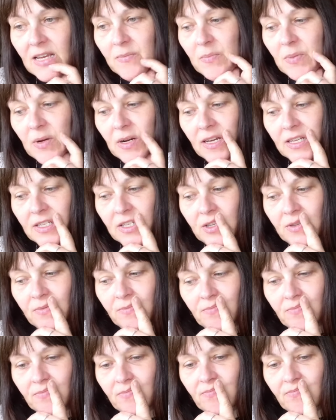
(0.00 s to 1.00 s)
But
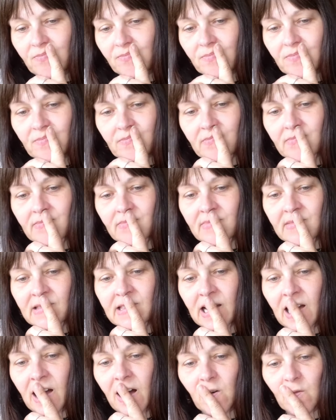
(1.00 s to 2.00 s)

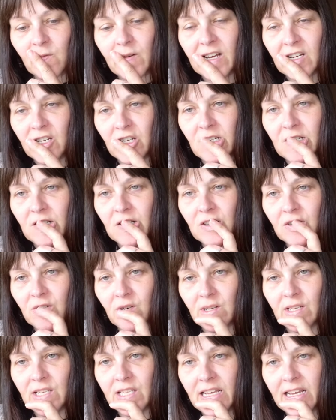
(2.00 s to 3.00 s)
the whole national
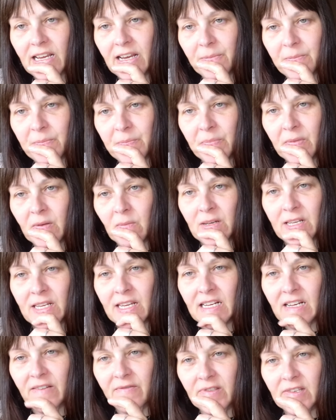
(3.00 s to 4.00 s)
insurance thing,
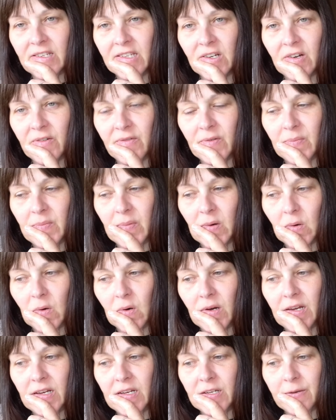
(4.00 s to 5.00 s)
particularly for the
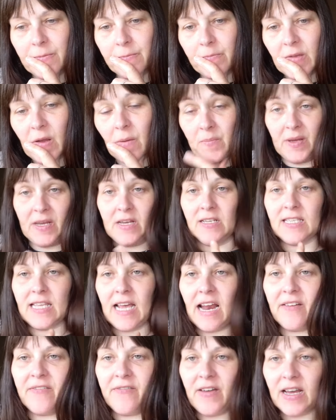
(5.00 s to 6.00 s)
self-employed, because
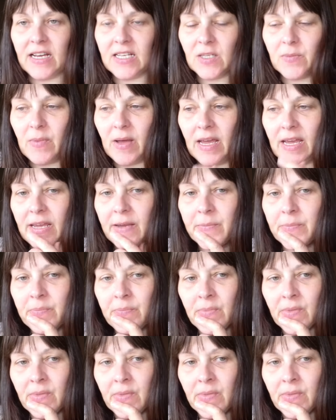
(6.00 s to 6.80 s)
that affects me,